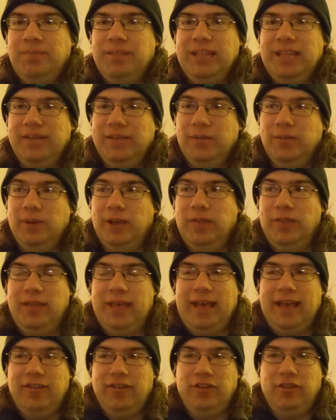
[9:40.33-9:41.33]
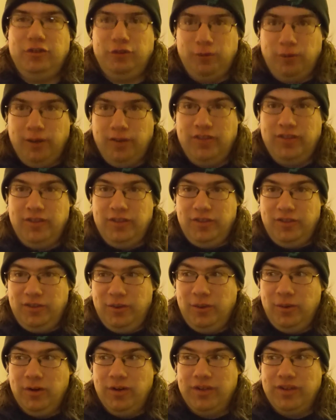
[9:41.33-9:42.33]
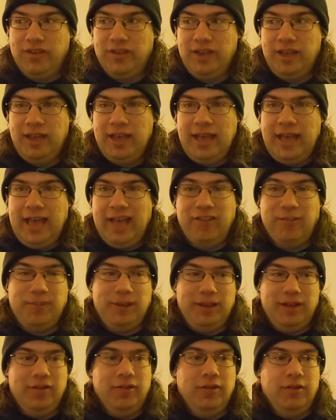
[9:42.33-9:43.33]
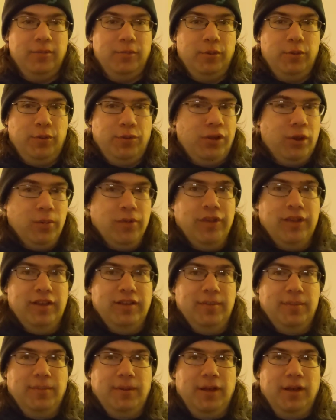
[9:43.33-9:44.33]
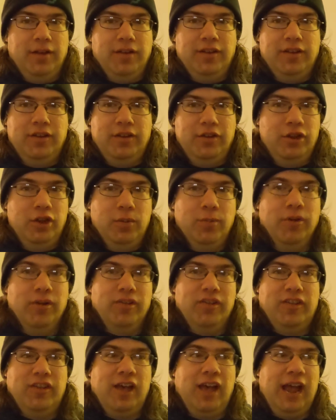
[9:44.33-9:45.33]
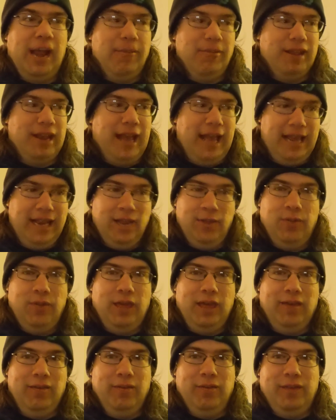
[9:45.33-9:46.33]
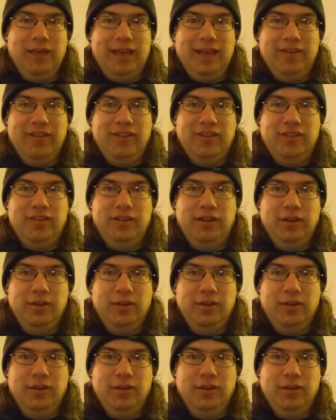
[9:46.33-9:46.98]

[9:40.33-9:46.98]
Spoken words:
Even when that trusted source has been thoroughly debunked numerous times, and anything that,